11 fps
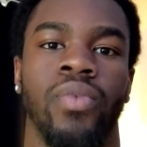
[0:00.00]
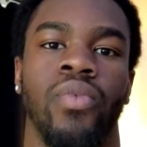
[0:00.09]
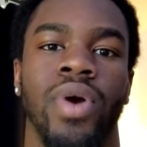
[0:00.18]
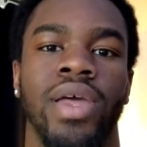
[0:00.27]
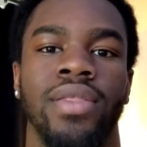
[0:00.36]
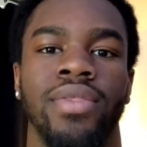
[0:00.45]

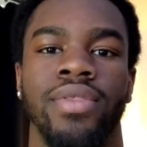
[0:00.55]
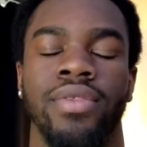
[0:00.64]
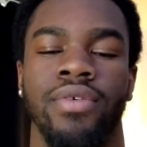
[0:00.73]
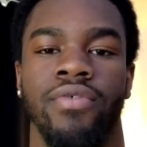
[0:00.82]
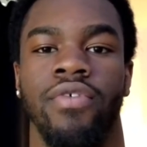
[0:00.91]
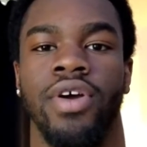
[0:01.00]
when
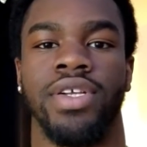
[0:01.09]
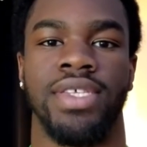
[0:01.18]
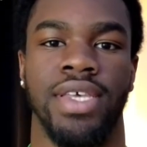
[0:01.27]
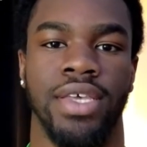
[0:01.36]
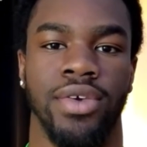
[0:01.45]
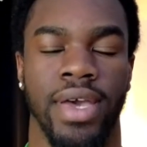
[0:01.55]

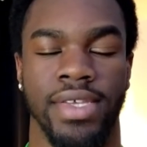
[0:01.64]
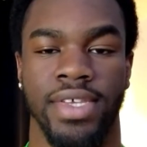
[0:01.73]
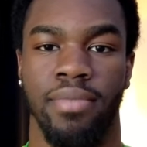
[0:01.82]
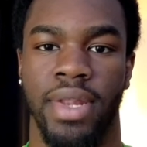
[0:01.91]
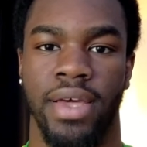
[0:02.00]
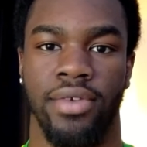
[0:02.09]
writing your essay
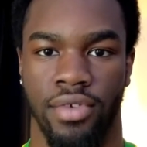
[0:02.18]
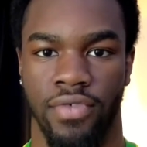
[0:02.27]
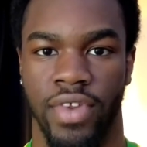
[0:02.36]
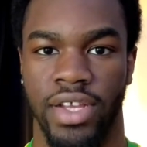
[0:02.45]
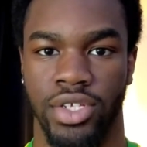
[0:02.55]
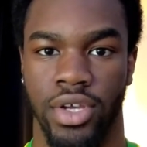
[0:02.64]
plan on
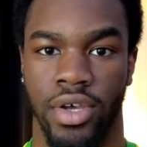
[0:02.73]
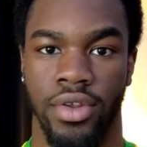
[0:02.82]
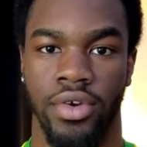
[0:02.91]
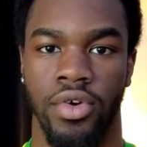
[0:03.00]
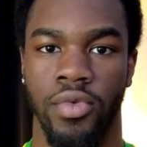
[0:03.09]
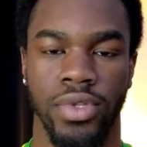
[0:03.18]
a flashcard,
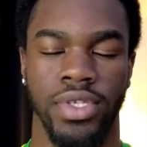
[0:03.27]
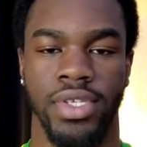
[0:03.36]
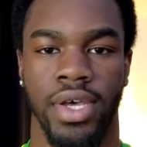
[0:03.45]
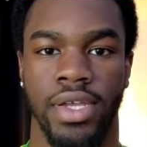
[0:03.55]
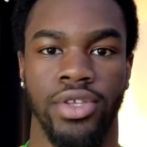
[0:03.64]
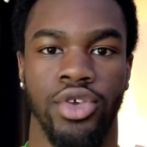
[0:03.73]
on one
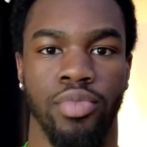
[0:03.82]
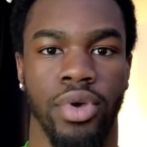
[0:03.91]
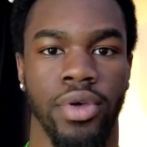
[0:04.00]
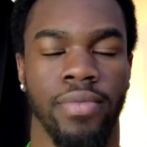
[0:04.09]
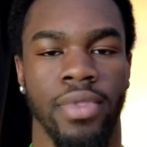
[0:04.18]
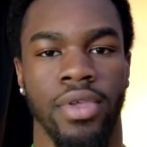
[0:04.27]
side you
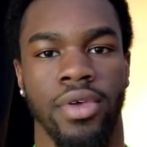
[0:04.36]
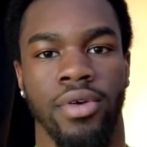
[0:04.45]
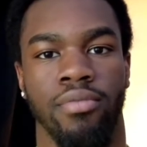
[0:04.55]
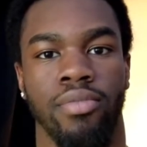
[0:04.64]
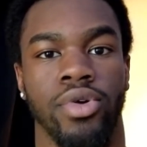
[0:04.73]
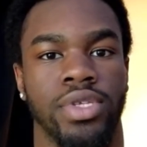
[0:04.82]
put
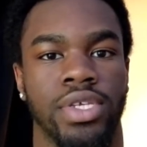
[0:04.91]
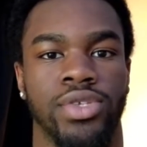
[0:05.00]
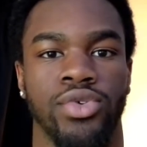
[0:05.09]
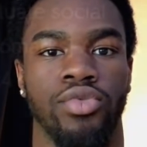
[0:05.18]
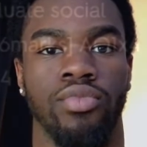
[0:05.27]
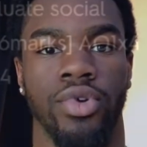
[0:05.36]

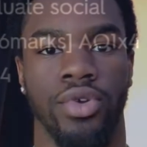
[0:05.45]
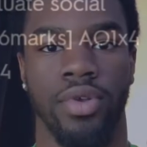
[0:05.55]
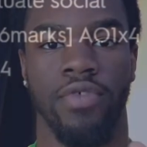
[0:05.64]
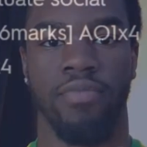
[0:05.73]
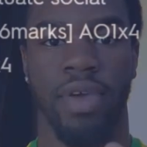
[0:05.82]
multi-store model of